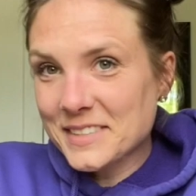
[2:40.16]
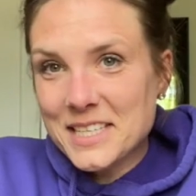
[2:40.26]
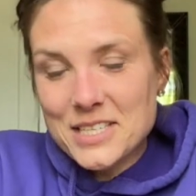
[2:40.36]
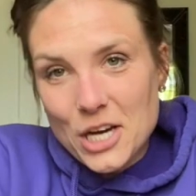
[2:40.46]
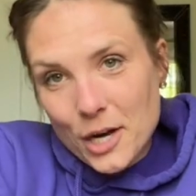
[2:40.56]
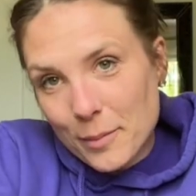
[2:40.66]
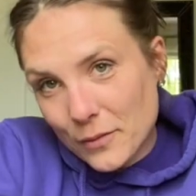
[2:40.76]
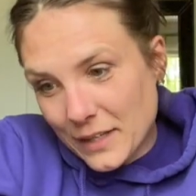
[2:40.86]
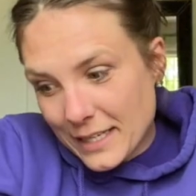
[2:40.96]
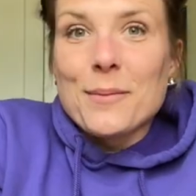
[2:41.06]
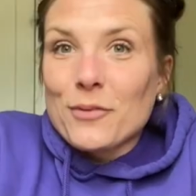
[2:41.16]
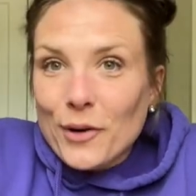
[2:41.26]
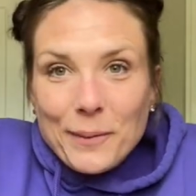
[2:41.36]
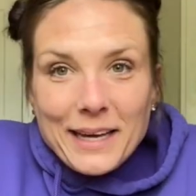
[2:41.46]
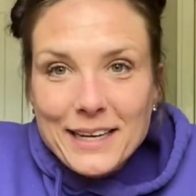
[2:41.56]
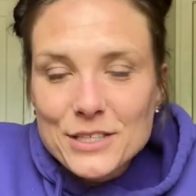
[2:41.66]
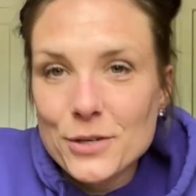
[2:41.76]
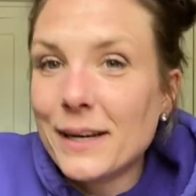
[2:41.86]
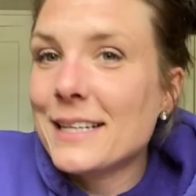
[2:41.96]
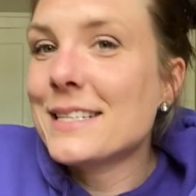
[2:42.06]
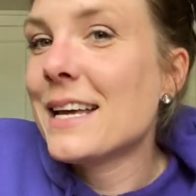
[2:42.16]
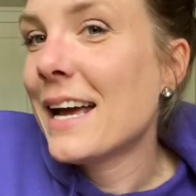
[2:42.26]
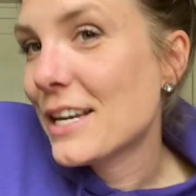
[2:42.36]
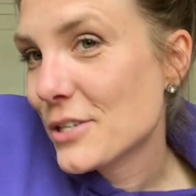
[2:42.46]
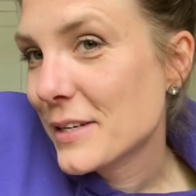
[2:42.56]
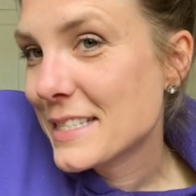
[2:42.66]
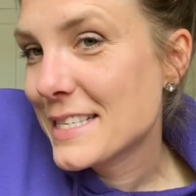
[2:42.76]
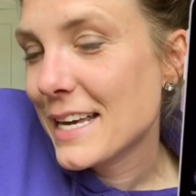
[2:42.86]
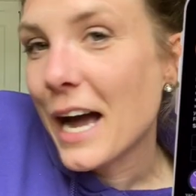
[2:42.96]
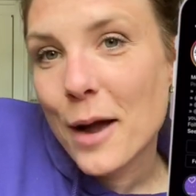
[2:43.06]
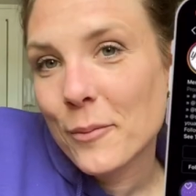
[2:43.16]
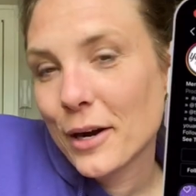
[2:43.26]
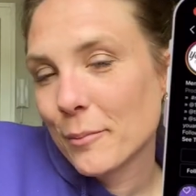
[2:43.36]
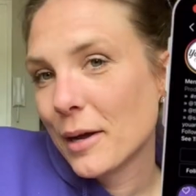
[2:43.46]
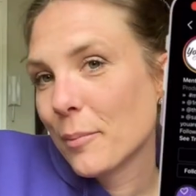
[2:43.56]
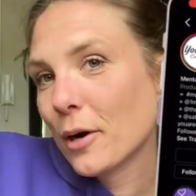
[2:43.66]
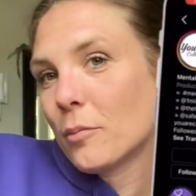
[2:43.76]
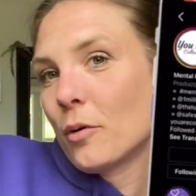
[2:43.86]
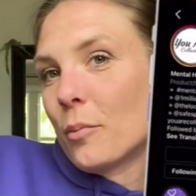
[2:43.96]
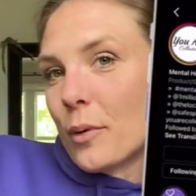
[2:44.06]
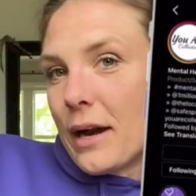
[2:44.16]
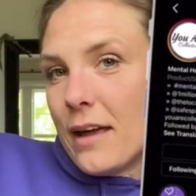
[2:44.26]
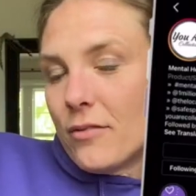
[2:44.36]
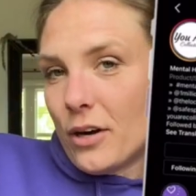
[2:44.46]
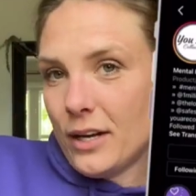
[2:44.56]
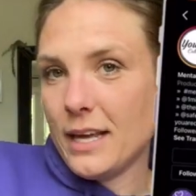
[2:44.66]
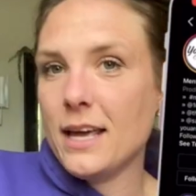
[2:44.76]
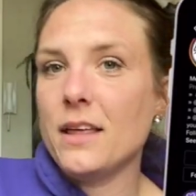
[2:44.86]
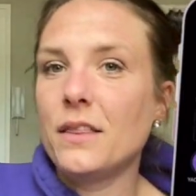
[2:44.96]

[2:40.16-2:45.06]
talk about this. Before we get into it, as you can see, I'm wearing my Purple Brave hoodie.